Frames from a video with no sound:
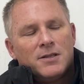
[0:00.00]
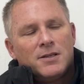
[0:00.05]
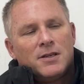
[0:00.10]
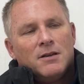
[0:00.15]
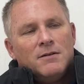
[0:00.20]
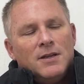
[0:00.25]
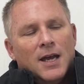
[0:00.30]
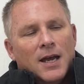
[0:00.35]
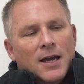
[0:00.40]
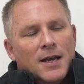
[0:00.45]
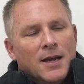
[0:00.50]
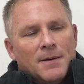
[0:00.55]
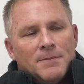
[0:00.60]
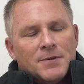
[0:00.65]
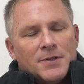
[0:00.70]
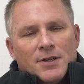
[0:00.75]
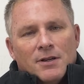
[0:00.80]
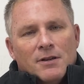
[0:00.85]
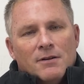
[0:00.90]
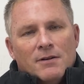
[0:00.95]
So yeah,
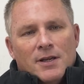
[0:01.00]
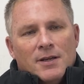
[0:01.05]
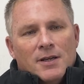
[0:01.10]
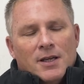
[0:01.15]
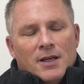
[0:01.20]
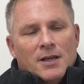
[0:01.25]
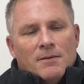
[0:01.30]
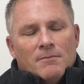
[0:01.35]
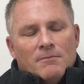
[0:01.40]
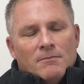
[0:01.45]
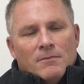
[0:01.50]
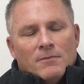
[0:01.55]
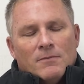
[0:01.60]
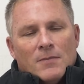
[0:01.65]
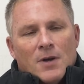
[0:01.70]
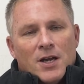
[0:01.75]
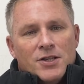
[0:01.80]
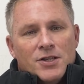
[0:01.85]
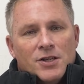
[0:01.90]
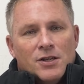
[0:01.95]
absolutely. I
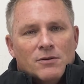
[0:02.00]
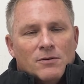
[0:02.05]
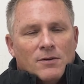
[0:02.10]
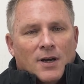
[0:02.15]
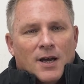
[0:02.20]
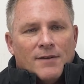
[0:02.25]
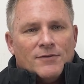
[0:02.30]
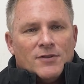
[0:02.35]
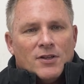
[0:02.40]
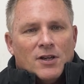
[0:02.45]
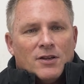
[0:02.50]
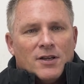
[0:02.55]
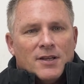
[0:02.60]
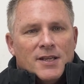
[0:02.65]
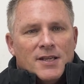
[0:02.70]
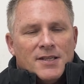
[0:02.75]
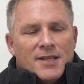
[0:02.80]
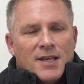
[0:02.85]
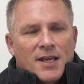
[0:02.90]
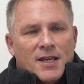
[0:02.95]
have to look at
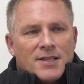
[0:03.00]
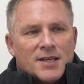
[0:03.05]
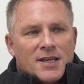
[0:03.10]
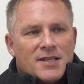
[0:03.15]
these things.